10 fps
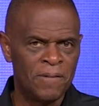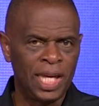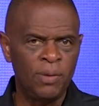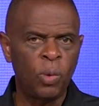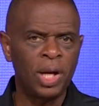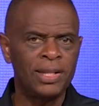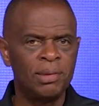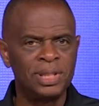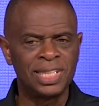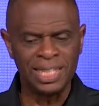He wanted
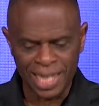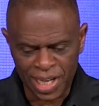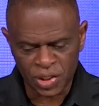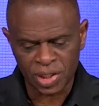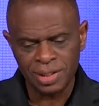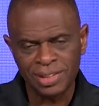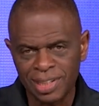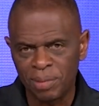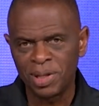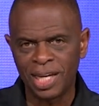them as a nation to
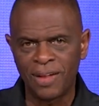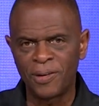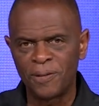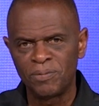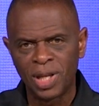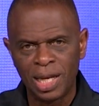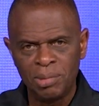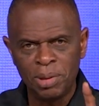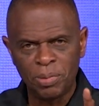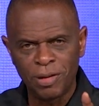come together. Let
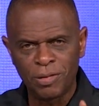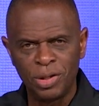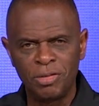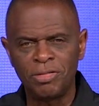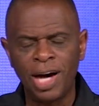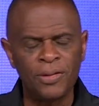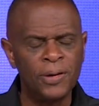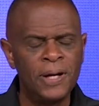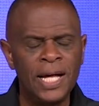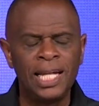me pray for you. Father,
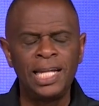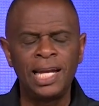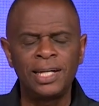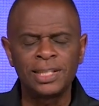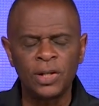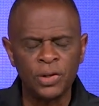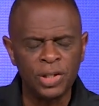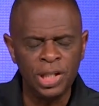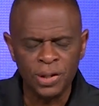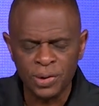let us
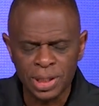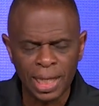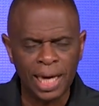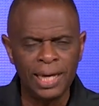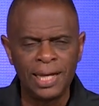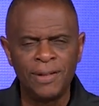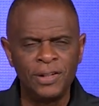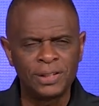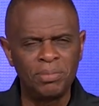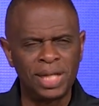hear today
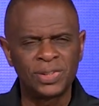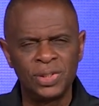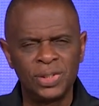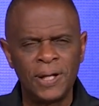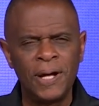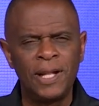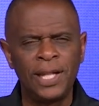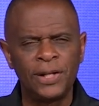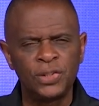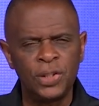this message.
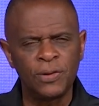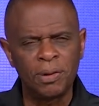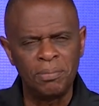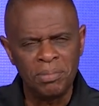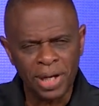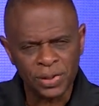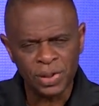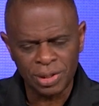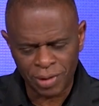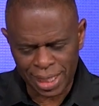Let us hear the
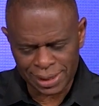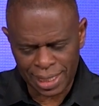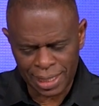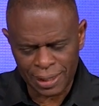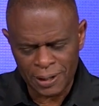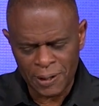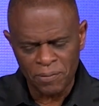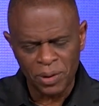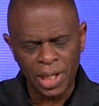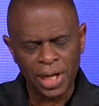message of Isaiah.
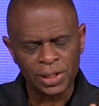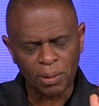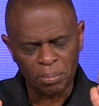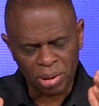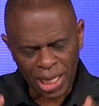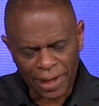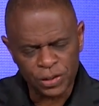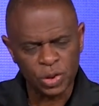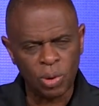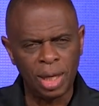Let us apply
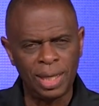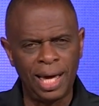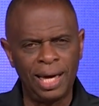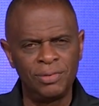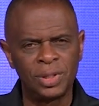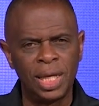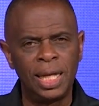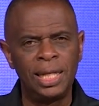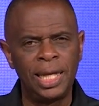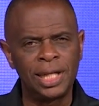this to our lives.
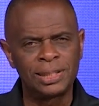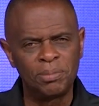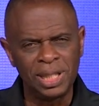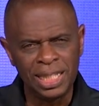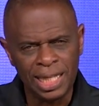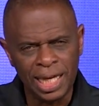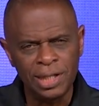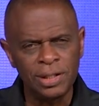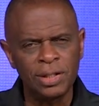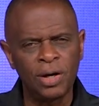Let us
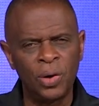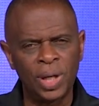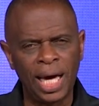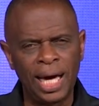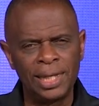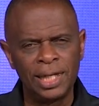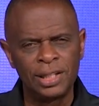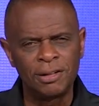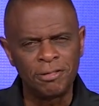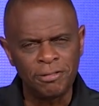begin, oh God,
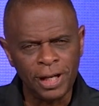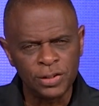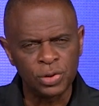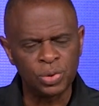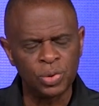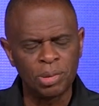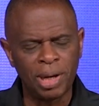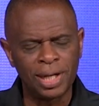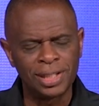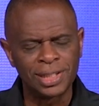to face the truth
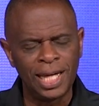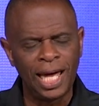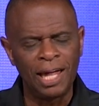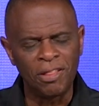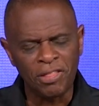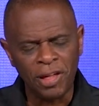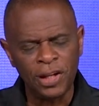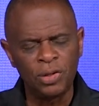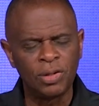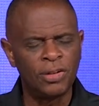about us. And
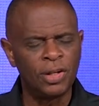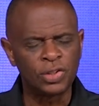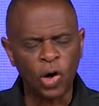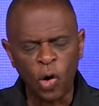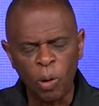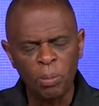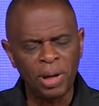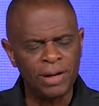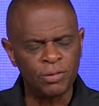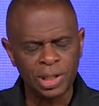thank you that there's hope
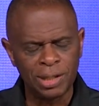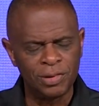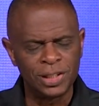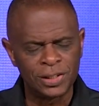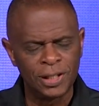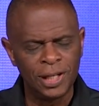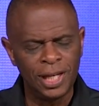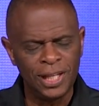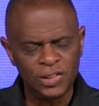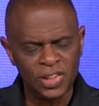and forgiveness
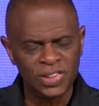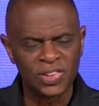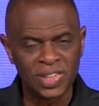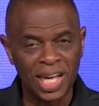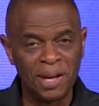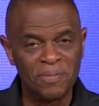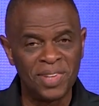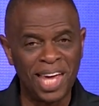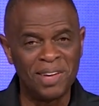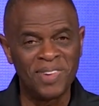in Jesus'
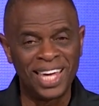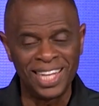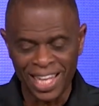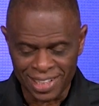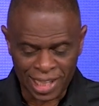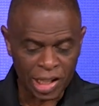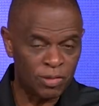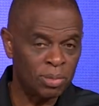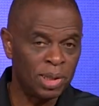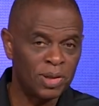name. Amen. Thank you
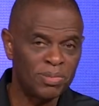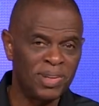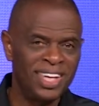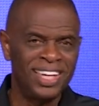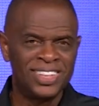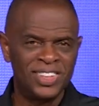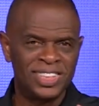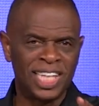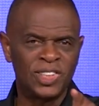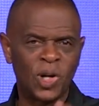for being with me.
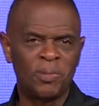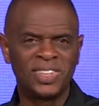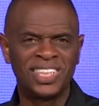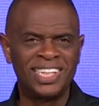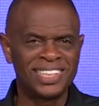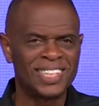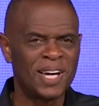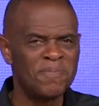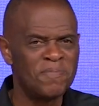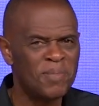Stay sharp. I'll see you next
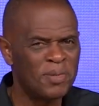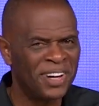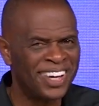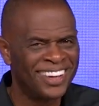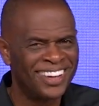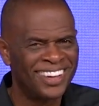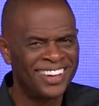time. Bye-bye.